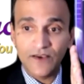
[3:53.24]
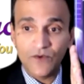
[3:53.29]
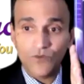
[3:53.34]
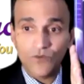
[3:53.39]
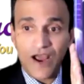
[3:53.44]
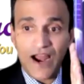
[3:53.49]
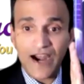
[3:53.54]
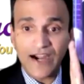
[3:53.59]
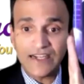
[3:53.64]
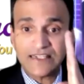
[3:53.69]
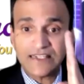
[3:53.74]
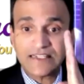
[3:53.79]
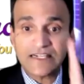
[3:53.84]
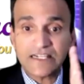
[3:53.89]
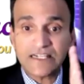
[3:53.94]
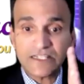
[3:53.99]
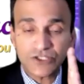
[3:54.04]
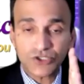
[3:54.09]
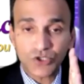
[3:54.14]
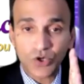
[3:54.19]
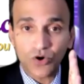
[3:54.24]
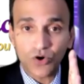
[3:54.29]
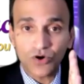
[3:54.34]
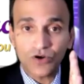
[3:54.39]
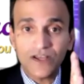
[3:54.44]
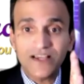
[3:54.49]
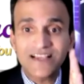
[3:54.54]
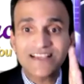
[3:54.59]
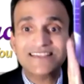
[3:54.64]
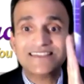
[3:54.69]
uncontrolled
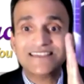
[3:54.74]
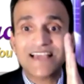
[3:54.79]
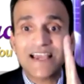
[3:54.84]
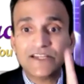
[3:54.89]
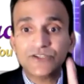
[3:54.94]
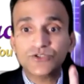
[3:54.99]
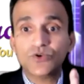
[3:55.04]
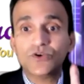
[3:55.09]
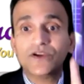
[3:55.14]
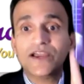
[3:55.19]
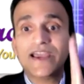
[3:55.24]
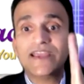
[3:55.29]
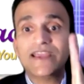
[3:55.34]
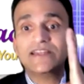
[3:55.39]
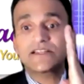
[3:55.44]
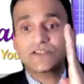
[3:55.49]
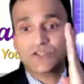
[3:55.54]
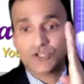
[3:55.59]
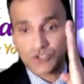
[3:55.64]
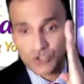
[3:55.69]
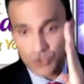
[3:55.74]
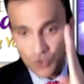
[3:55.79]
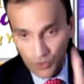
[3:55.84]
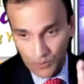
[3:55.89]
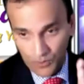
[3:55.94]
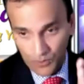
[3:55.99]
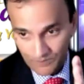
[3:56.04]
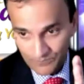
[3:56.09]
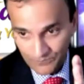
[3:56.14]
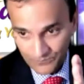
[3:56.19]
cytokine
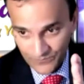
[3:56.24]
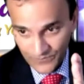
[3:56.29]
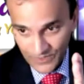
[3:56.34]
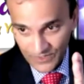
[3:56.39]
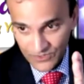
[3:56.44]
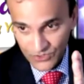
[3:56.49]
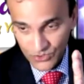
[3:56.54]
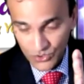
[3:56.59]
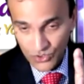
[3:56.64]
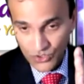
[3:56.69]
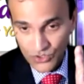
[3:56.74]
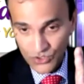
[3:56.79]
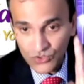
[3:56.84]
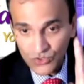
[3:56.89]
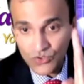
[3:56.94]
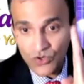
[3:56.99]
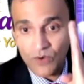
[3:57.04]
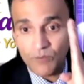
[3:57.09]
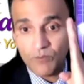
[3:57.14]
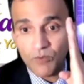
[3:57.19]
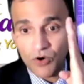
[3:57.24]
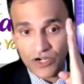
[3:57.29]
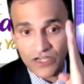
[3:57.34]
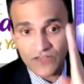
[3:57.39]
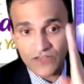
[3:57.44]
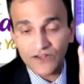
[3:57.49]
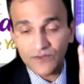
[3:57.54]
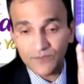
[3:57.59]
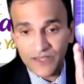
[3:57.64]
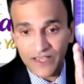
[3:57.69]
storm. So your body
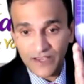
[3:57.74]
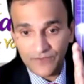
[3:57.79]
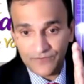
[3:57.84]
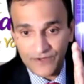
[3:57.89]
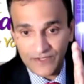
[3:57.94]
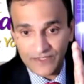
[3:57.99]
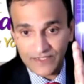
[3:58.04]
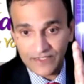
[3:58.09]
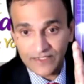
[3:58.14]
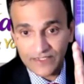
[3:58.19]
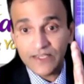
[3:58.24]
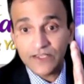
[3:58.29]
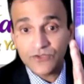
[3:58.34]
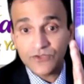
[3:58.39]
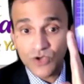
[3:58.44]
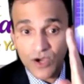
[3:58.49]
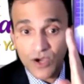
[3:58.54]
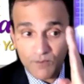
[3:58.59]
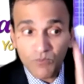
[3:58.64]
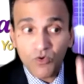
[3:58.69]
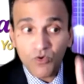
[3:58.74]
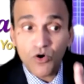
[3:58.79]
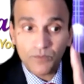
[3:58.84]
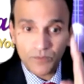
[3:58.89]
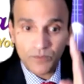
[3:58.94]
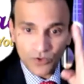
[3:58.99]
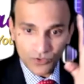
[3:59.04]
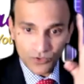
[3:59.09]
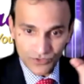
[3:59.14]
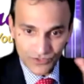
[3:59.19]
will be affected. You are more
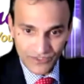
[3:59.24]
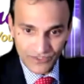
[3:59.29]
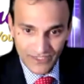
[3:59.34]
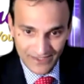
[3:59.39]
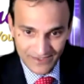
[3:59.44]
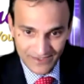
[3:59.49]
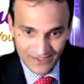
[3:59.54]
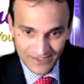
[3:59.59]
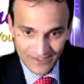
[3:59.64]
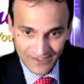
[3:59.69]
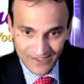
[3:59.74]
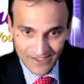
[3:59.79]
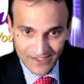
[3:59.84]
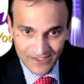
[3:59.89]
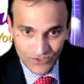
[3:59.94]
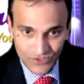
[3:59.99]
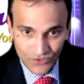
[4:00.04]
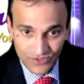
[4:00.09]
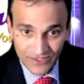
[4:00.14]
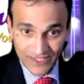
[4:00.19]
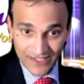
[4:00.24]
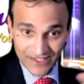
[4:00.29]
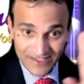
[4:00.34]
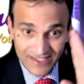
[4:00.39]
prone to death. So that's the